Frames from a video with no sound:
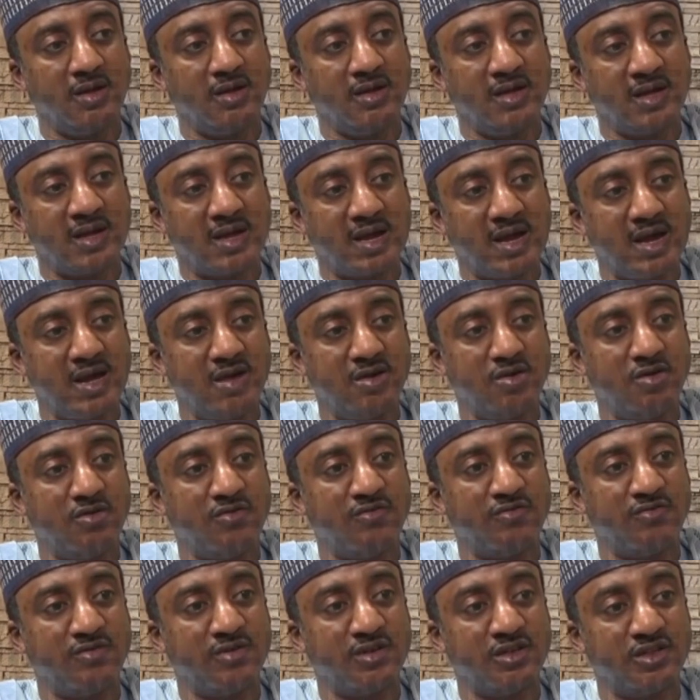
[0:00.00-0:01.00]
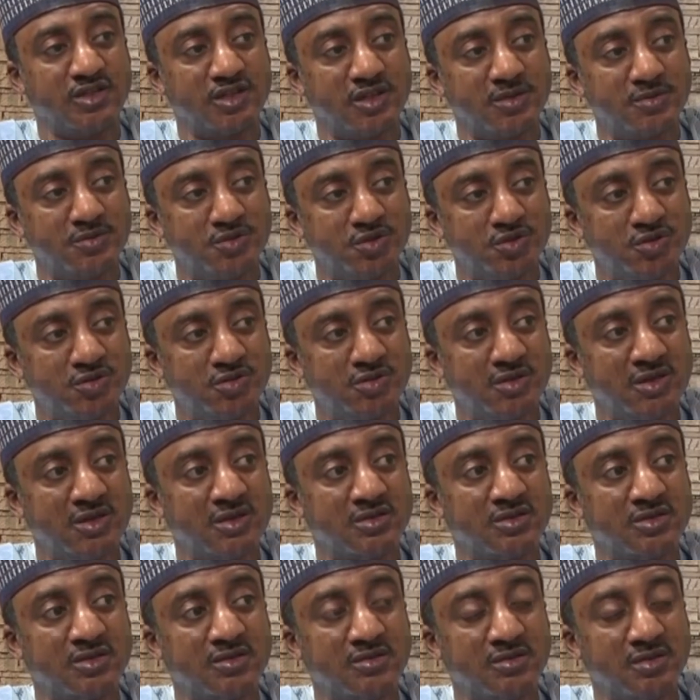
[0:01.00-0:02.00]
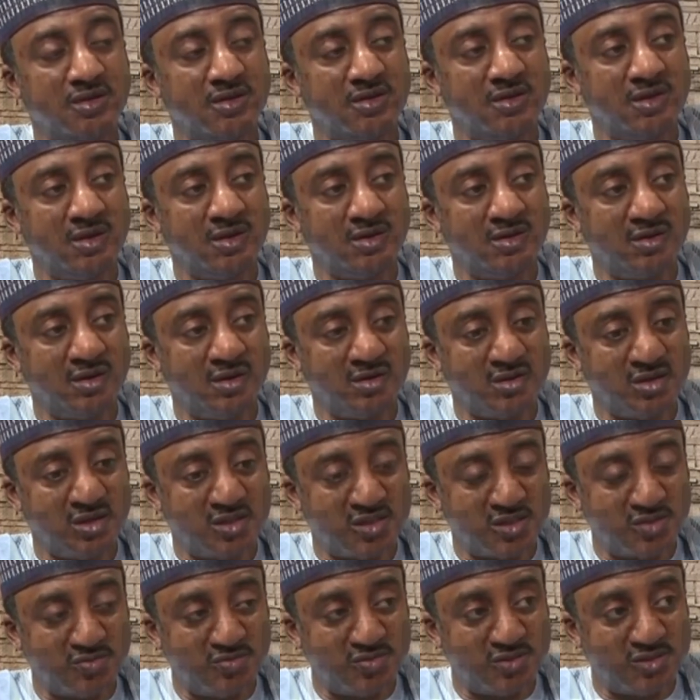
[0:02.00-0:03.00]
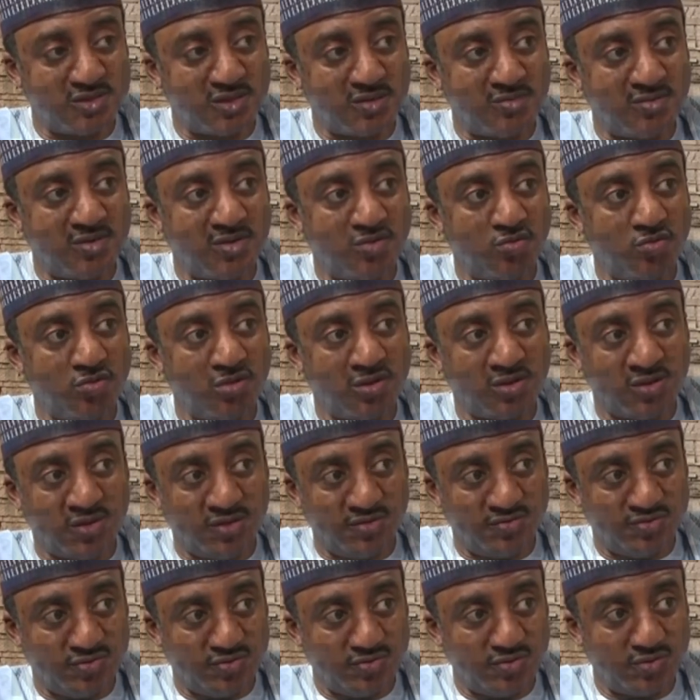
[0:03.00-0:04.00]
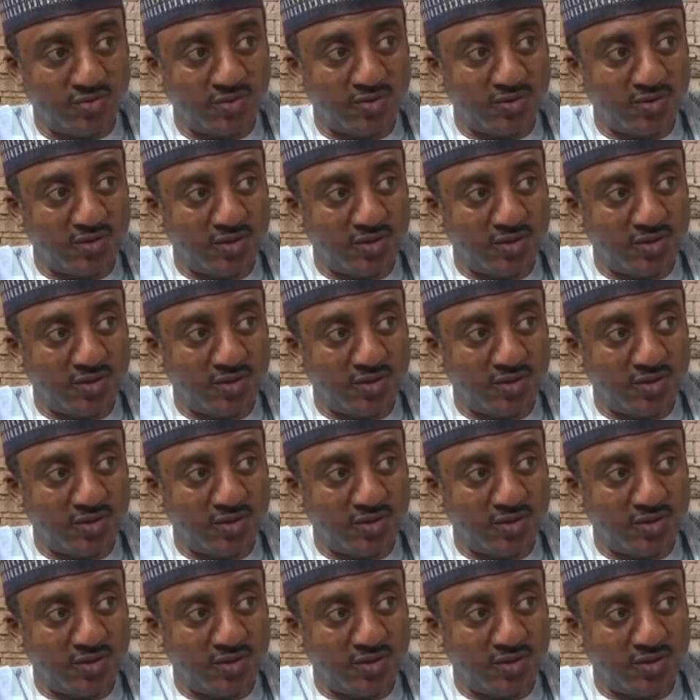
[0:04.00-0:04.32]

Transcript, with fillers: the kind of reception the, the, the, the civil servant will give you,